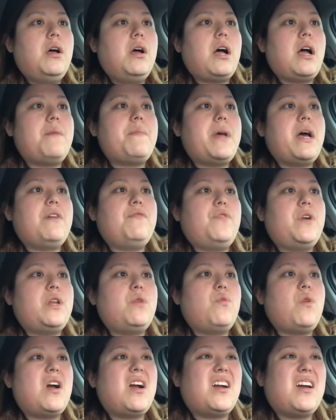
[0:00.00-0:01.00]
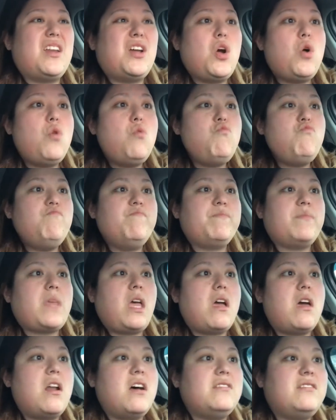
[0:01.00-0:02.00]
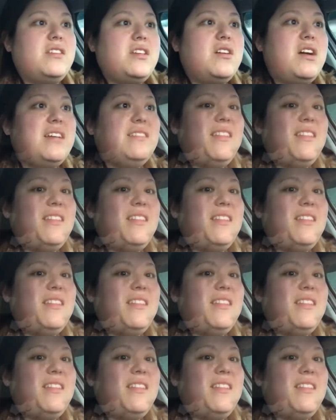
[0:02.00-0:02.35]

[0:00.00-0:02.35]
I'm halfway to where I gotta go, and I'll see you guys